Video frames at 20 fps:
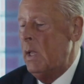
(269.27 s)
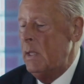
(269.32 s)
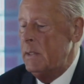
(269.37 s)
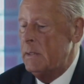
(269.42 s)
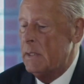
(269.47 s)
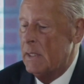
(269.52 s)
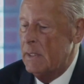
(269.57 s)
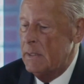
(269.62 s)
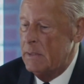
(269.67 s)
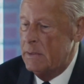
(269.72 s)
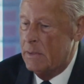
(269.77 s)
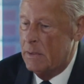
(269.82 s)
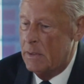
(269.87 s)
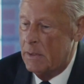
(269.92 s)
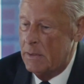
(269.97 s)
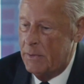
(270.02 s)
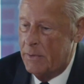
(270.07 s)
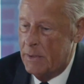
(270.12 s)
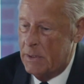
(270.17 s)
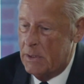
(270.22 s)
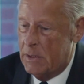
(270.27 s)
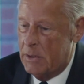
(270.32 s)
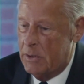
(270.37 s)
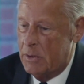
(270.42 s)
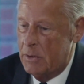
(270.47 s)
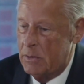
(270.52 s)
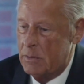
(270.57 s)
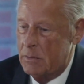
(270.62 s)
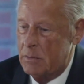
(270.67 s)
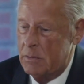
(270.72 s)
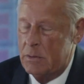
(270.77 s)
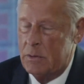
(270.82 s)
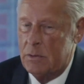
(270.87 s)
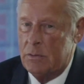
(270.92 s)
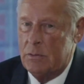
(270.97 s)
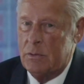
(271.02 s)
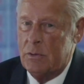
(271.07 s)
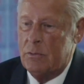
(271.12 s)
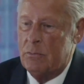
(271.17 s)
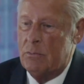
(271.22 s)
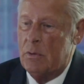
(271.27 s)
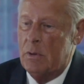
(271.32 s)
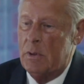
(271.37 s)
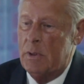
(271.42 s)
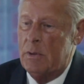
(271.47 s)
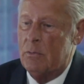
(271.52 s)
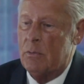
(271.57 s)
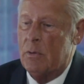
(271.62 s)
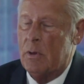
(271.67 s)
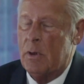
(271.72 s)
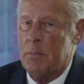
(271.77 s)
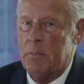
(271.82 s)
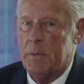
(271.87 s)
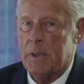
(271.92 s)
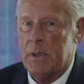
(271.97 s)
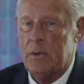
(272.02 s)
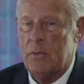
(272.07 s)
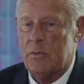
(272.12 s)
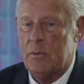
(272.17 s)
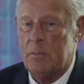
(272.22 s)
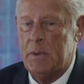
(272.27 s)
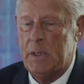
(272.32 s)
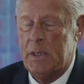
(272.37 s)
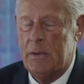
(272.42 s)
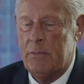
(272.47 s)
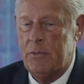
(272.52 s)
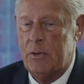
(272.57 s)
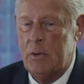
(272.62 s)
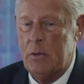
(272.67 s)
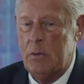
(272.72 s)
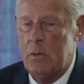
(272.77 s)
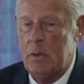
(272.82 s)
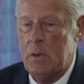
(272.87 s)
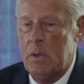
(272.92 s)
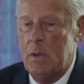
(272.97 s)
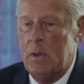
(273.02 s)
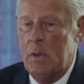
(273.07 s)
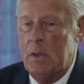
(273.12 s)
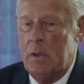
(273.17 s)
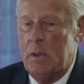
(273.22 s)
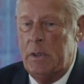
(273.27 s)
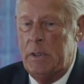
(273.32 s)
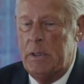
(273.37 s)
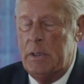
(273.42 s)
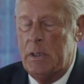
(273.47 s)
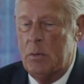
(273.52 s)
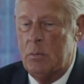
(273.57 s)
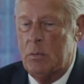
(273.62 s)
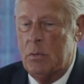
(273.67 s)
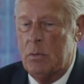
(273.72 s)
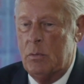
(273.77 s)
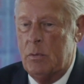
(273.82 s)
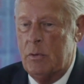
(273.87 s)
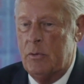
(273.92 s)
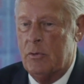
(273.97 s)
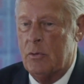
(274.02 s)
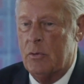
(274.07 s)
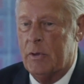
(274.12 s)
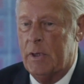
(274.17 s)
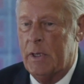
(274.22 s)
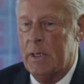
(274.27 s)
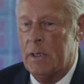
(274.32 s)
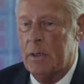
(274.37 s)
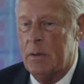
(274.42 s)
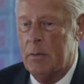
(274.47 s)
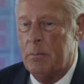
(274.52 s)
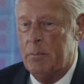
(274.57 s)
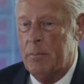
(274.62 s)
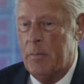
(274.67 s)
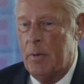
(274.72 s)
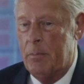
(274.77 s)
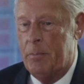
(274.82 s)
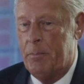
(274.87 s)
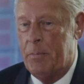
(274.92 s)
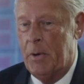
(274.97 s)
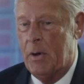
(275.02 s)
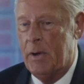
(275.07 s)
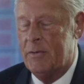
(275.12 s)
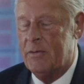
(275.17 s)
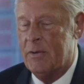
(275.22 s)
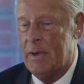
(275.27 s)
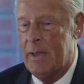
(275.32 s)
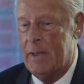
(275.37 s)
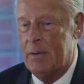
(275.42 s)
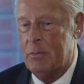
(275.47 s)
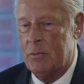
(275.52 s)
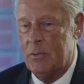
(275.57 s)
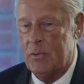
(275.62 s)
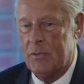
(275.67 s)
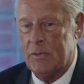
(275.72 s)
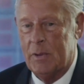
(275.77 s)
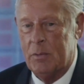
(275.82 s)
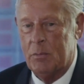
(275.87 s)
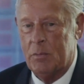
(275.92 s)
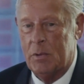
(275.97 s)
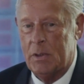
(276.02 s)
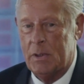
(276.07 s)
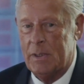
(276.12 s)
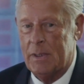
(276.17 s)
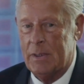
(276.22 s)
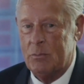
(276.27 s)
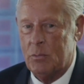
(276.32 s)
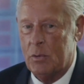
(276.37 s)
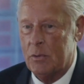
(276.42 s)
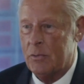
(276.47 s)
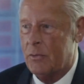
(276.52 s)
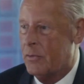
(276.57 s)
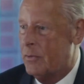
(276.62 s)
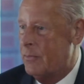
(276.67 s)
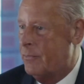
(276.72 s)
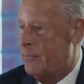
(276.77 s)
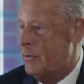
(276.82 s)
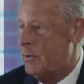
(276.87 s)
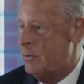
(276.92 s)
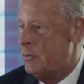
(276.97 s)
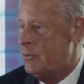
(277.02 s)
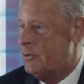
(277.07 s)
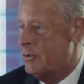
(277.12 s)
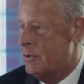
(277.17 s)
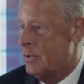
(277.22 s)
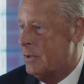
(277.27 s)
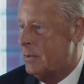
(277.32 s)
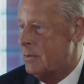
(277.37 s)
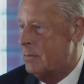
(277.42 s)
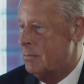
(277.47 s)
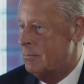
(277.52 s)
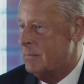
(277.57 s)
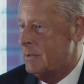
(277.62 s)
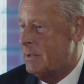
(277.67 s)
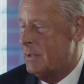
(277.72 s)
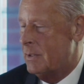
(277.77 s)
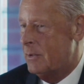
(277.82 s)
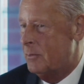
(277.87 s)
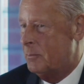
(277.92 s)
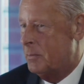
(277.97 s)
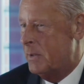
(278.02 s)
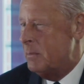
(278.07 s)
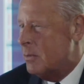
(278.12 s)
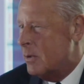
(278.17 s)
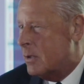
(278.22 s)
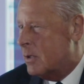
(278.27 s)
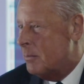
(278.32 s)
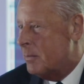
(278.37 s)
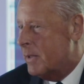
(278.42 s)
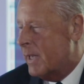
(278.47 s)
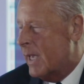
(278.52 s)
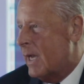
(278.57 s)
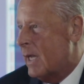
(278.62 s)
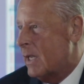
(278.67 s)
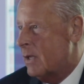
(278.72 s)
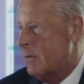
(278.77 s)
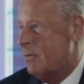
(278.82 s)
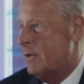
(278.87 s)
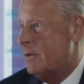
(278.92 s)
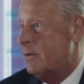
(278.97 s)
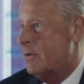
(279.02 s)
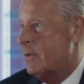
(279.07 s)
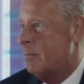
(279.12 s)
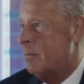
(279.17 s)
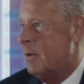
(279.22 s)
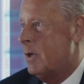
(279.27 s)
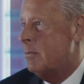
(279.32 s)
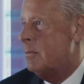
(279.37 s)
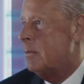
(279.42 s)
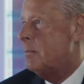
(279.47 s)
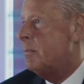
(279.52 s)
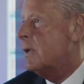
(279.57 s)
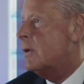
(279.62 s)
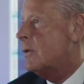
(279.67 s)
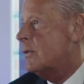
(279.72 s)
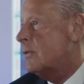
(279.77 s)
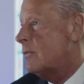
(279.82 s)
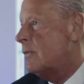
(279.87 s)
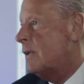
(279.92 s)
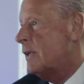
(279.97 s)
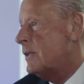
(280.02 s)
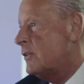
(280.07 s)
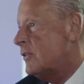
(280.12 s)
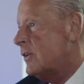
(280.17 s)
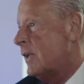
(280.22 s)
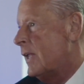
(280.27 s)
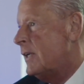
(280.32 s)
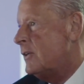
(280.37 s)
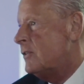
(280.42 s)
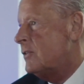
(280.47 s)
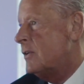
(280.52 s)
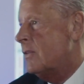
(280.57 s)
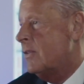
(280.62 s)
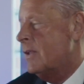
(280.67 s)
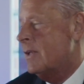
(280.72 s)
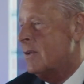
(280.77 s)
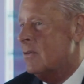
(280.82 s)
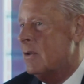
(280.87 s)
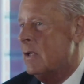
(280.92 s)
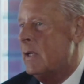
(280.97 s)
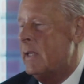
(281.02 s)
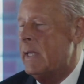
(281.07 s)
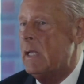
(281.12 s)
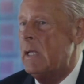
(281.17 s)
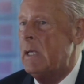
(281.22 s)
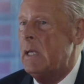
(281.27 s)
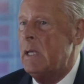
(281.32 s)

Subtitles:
I think you're right, Ryan, because I mean, if you know, we're always looking at buy-to-let and we're saying, well, what's the future? You know, there's people coming out of it at the moment because of legislation and things like that.